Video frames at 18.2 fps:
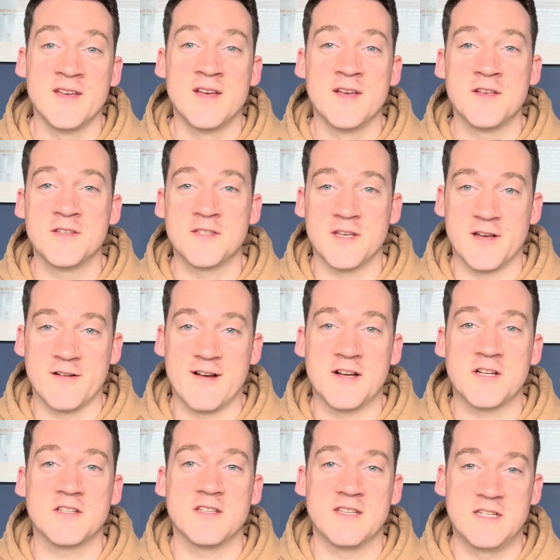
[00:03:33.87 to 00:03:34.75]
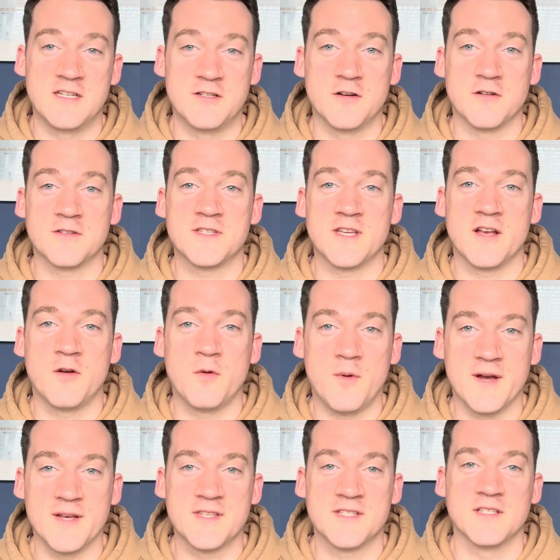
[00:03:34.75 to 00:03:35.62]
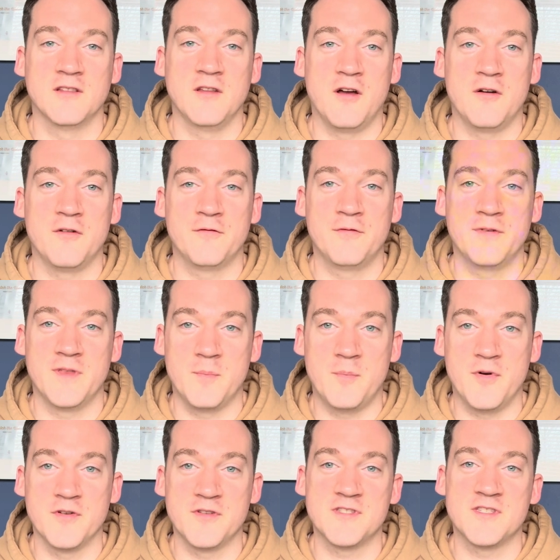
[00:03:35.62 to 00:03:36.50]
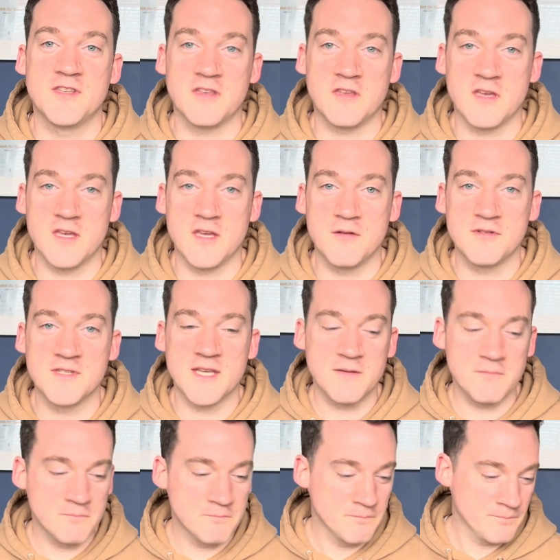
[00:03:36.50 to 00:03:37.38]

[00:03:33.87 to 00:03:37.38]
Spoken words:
so you're actually deducting quite a lot for the points that you're using.